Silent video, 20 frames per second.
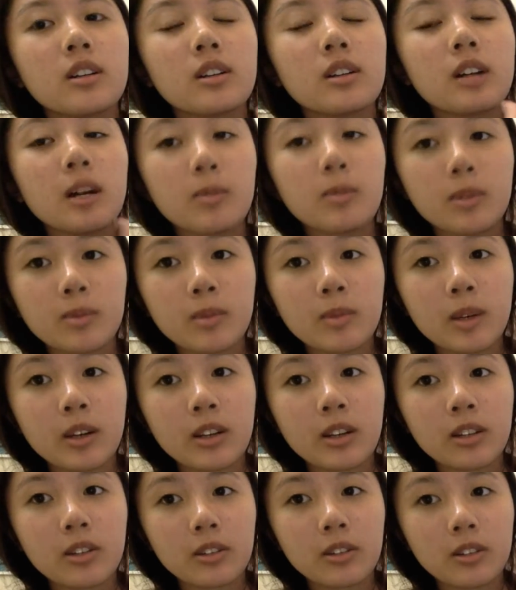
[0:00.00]
complementary
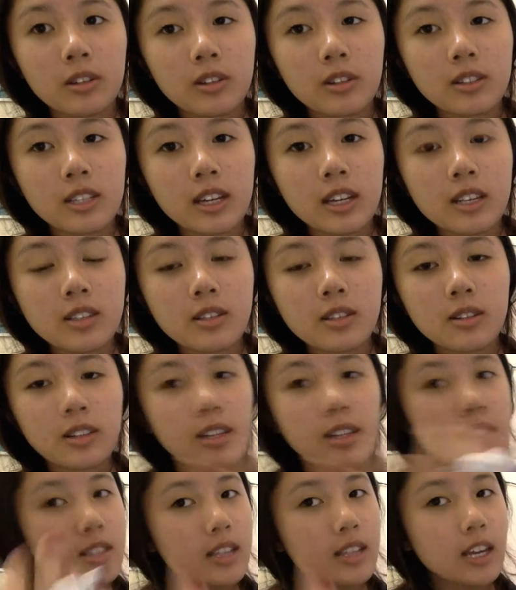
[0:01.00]
nucleotides. So
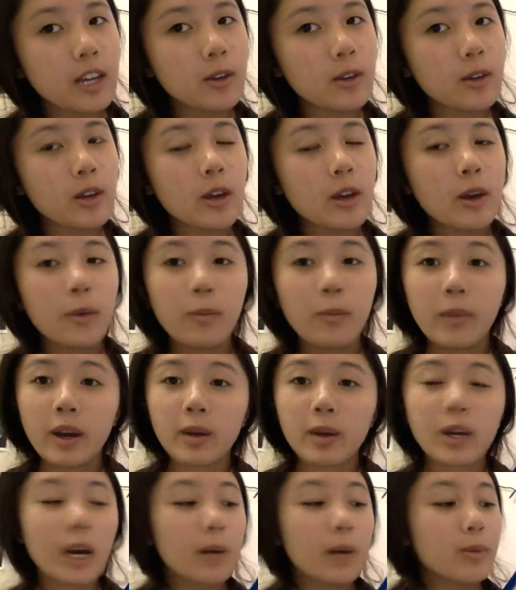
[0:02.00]
let's say my
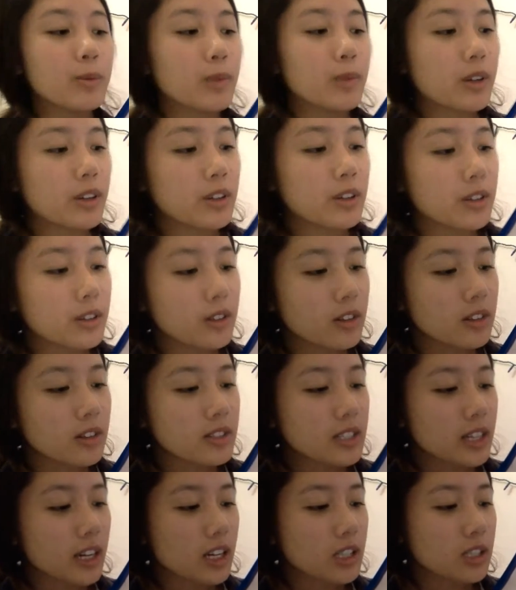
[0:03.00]
complementary
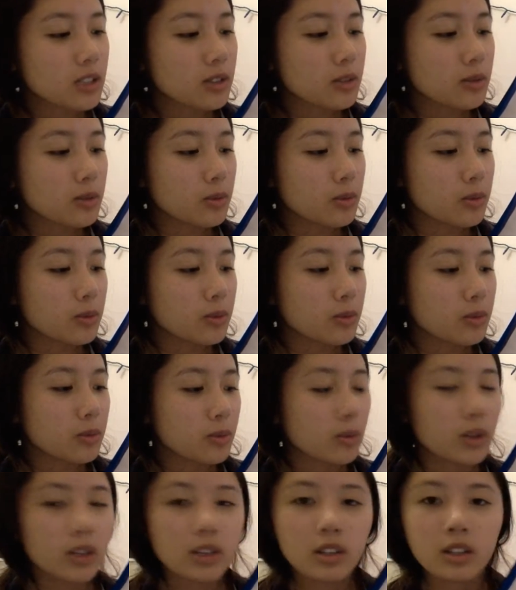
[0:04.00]
nucleotides
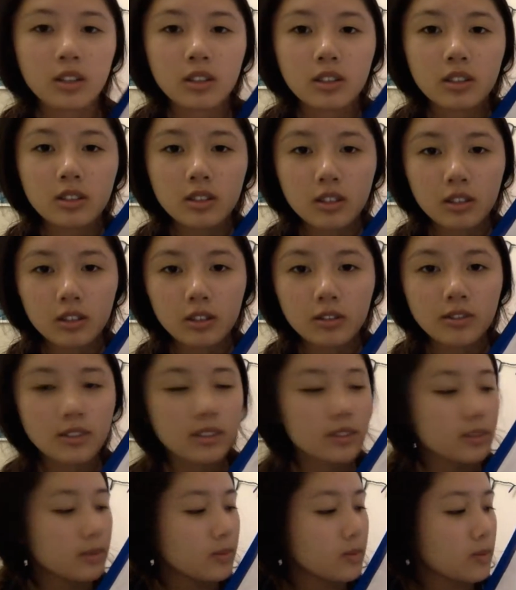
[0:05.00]
were
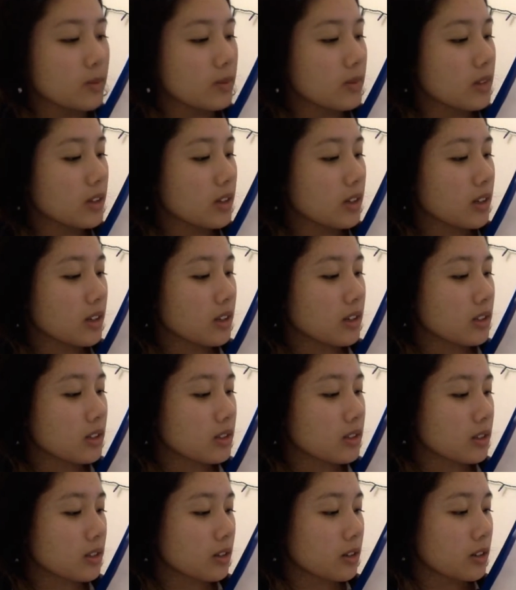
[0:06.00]
circles.
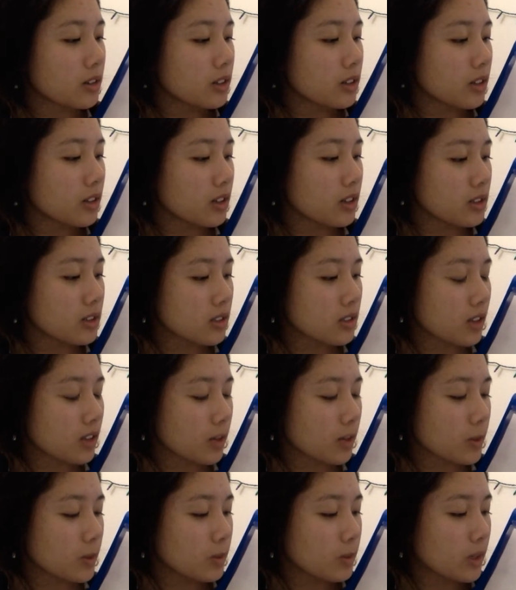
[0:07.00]
So there's a
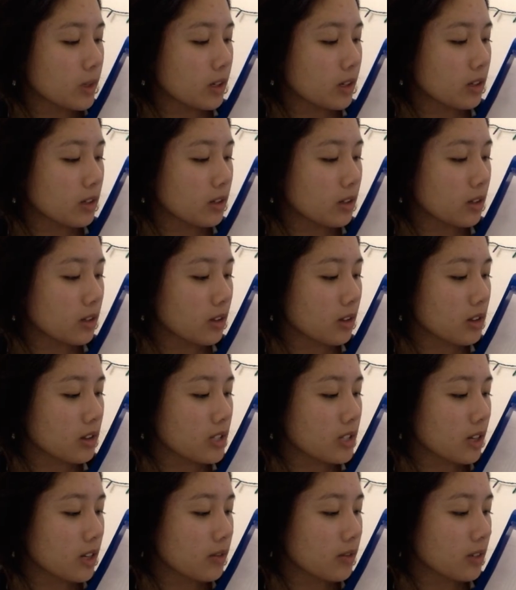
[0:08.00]
complementary
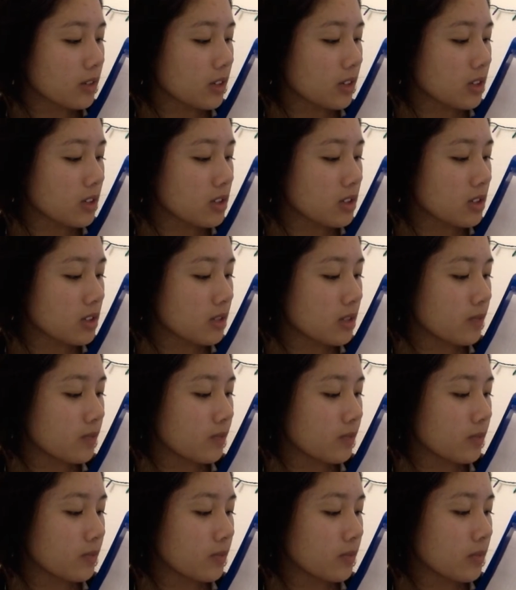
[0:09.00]
nucleotide for each.
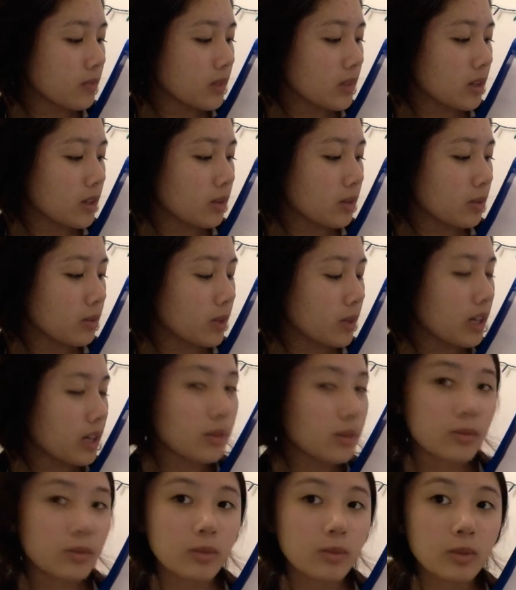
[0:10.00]
But
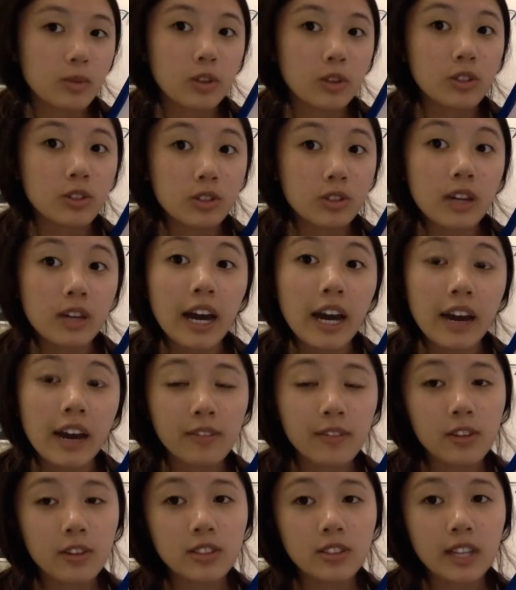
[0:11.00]
you do
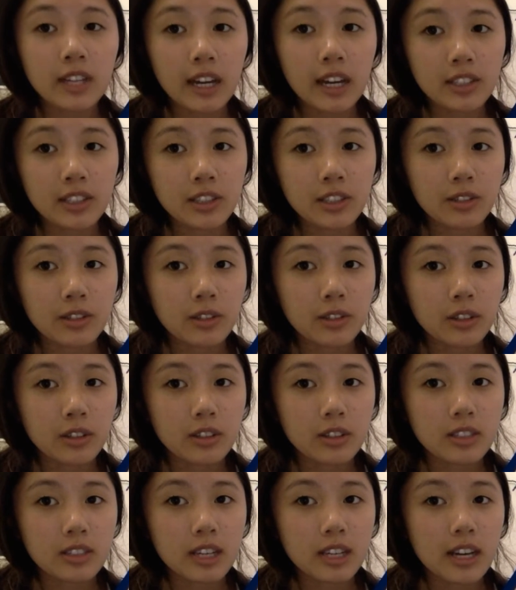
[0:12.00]
have your
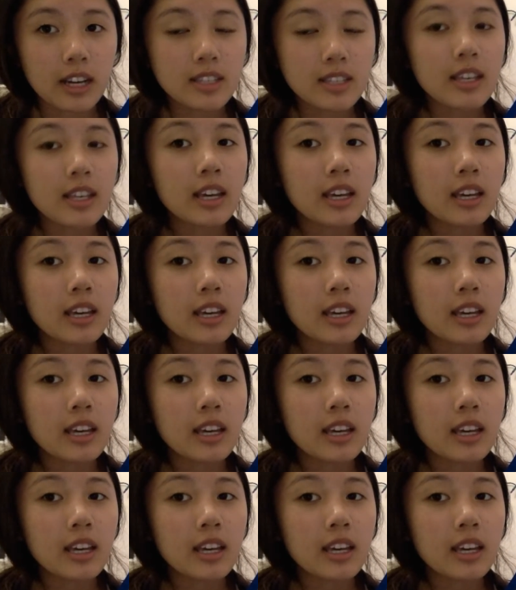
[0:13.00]
dideonucleotides